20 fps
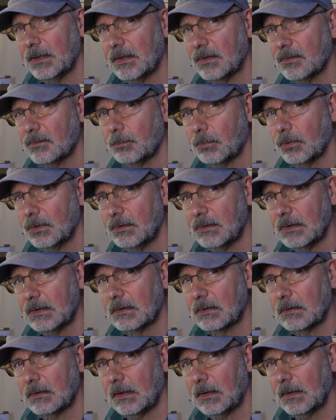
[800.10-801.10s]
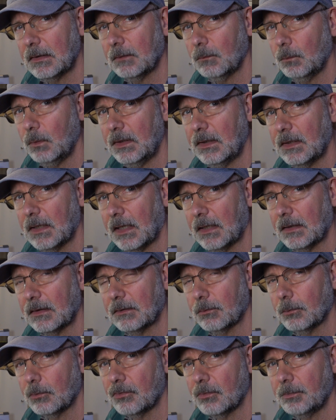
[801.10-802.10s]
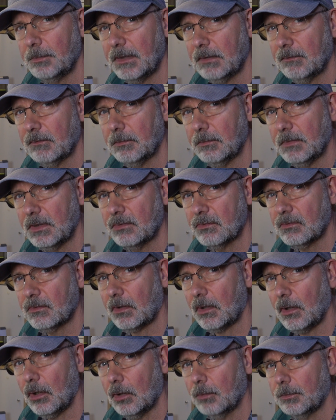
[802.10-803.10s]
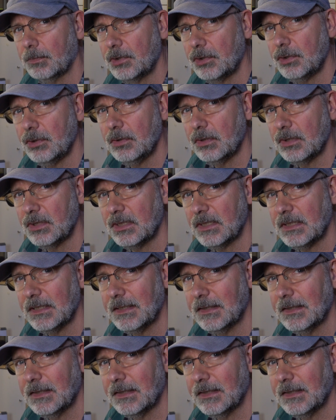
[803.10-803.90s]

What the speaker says: disappointed with that. That was a bit of a missed opportunity,